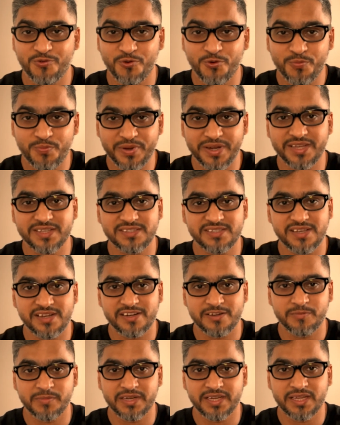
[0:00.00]
opening
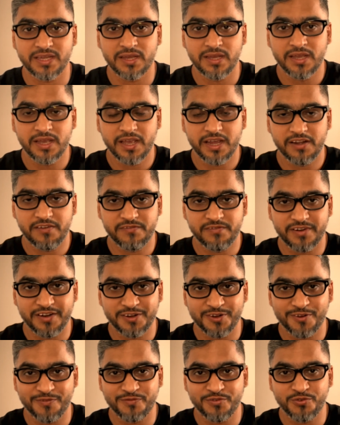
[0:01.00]
ceremony in
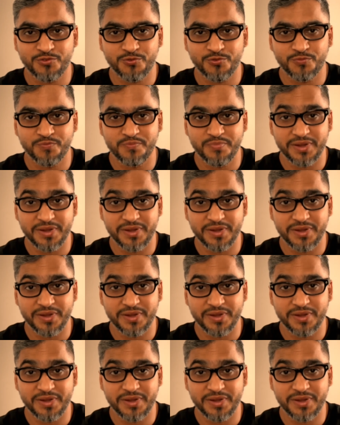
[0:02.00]
front of 2